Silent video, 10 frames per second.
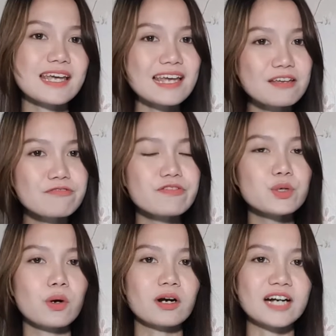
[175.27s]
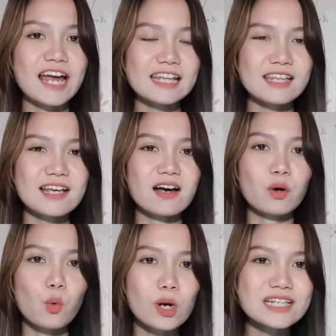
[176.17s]
if you are writing a
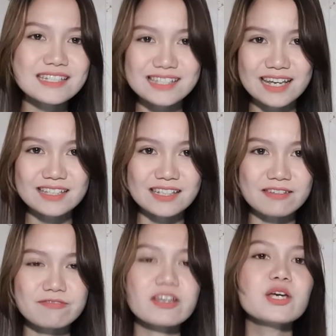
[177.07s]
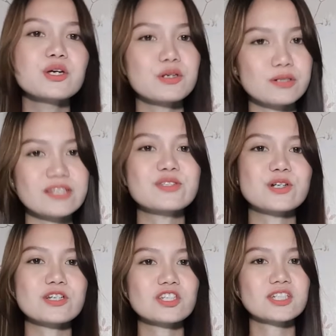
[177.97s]
quantitative
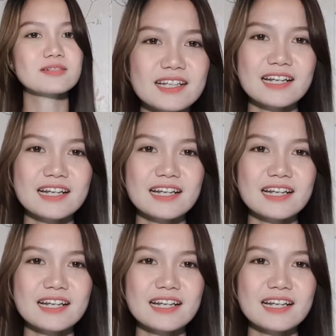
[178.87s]
research.